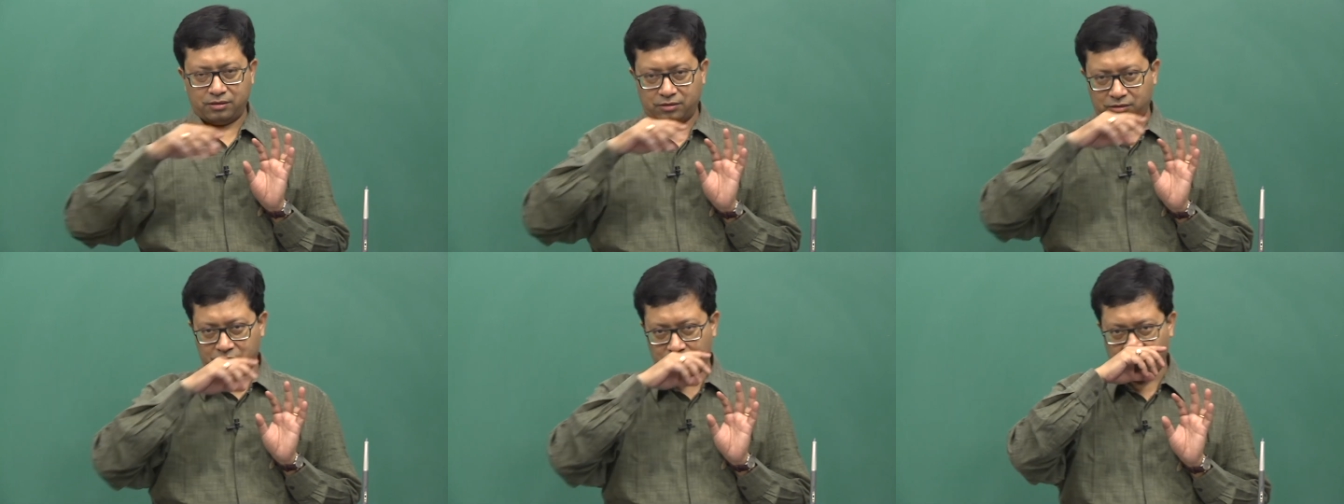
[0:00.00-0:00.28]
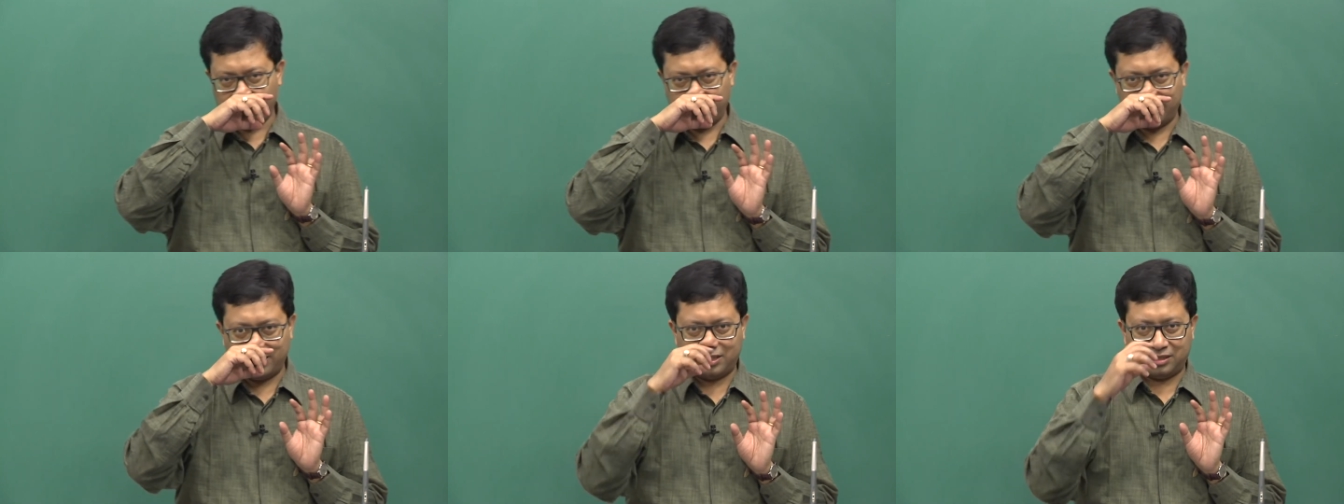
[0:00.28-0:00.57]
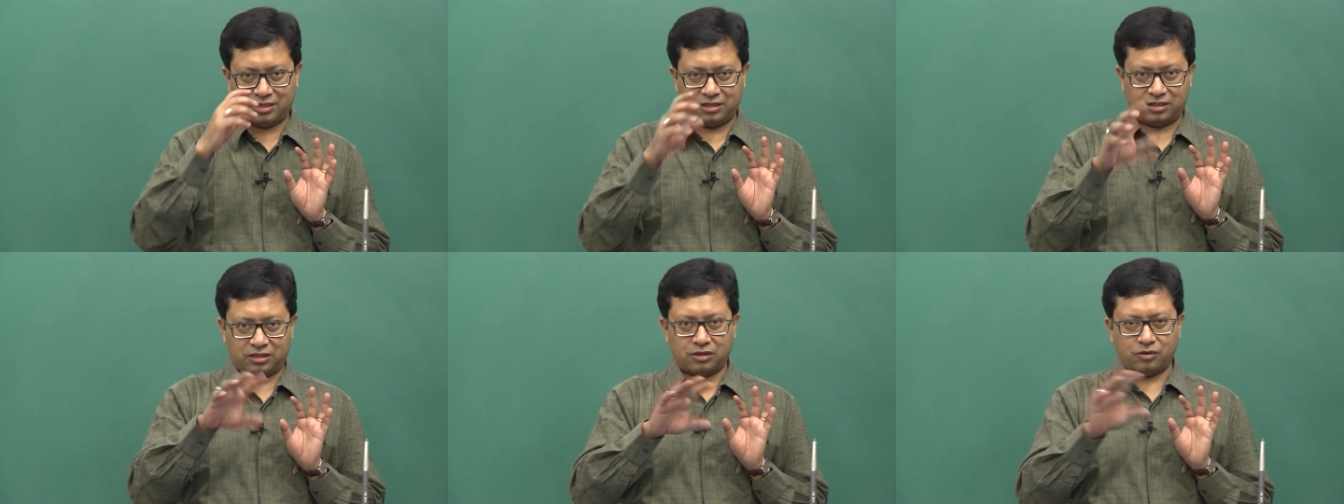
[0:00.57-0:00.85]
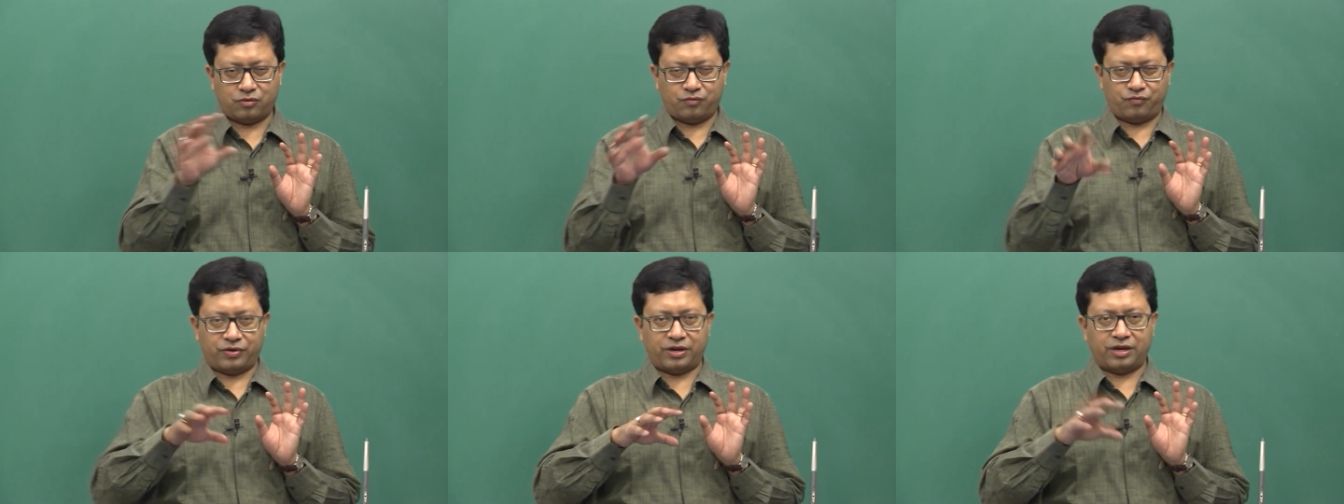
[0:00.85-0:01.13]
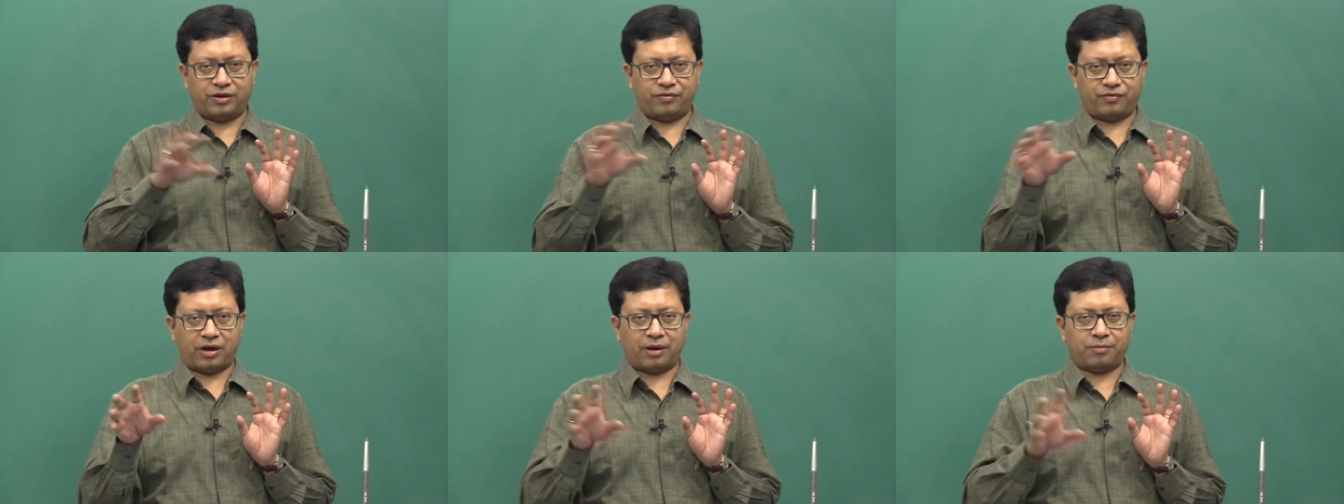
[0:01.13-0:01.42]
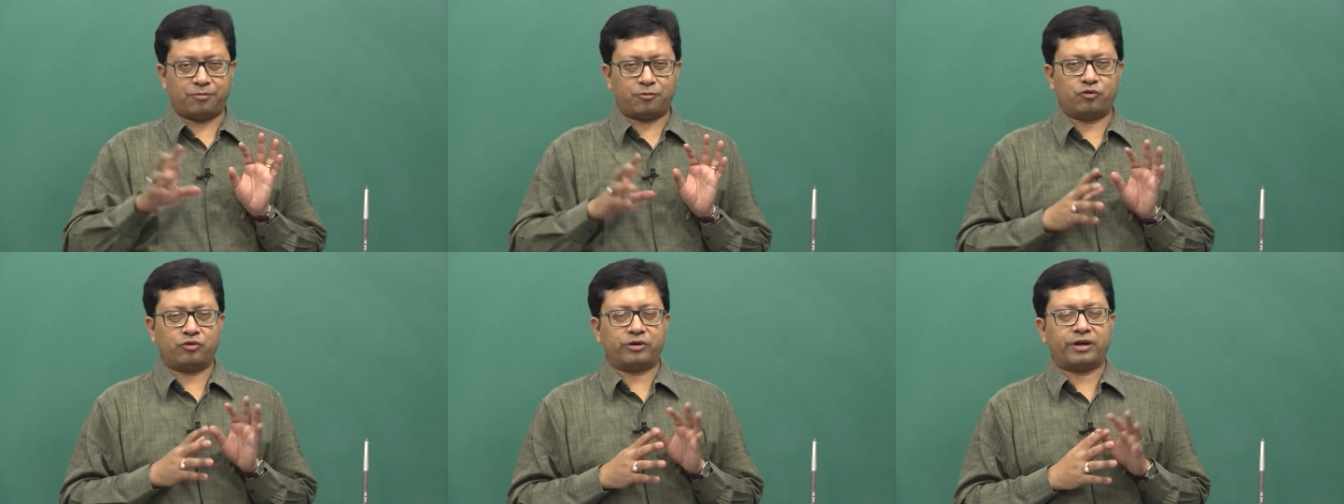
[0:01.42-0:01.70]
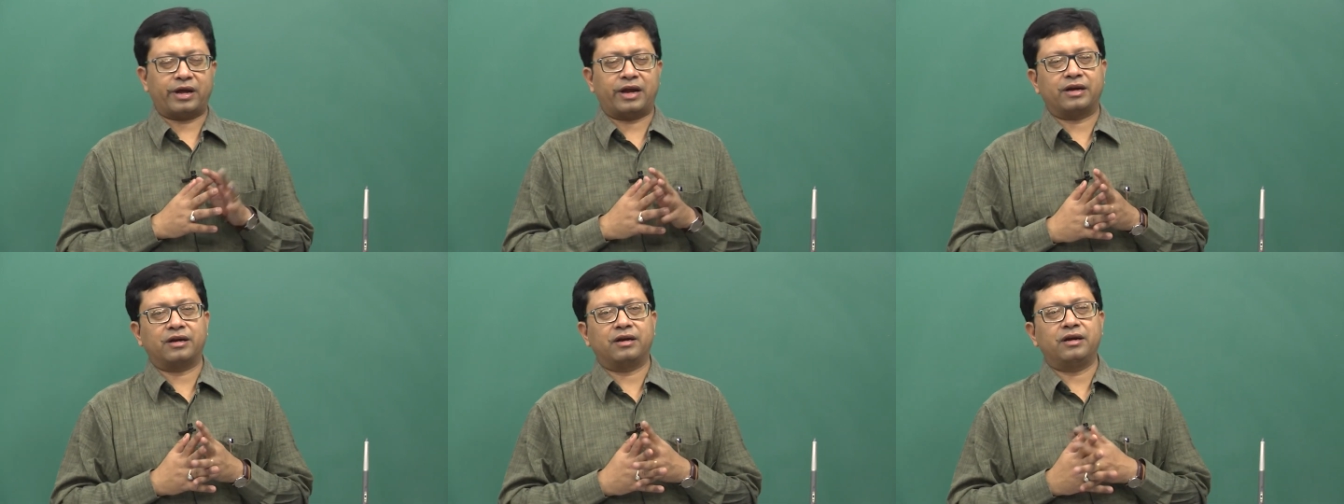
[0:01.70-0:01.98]
So, this is the way I am going
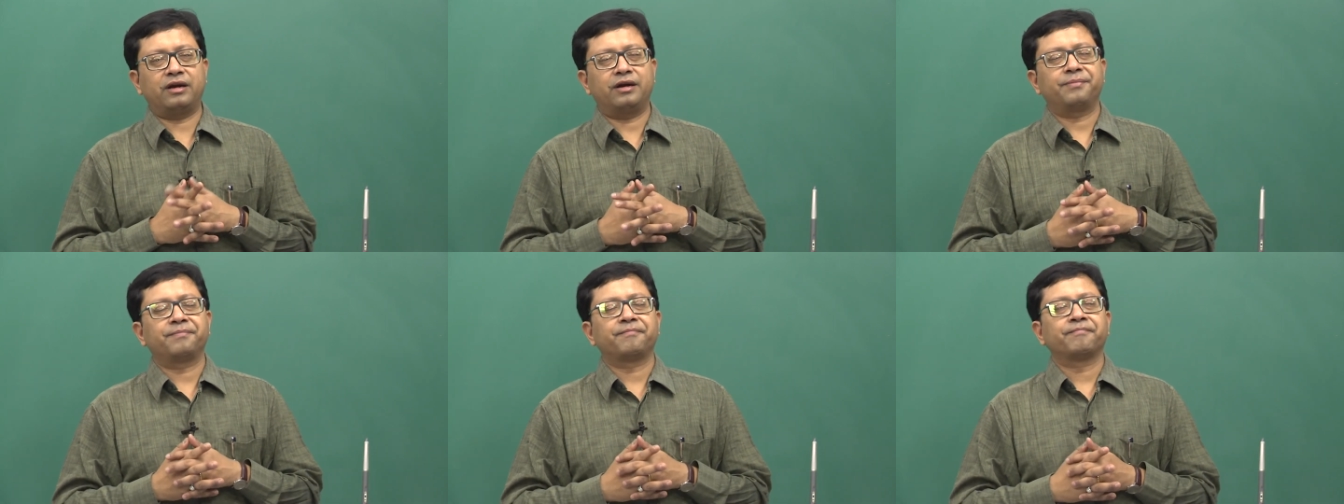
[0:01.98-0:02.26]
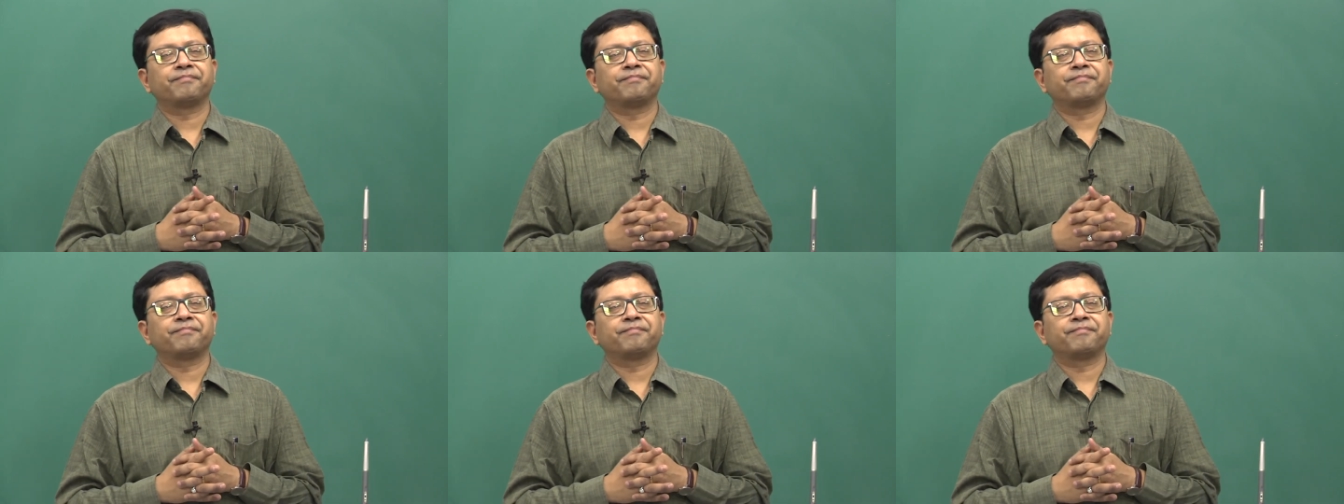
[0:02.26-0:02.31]
to handle it.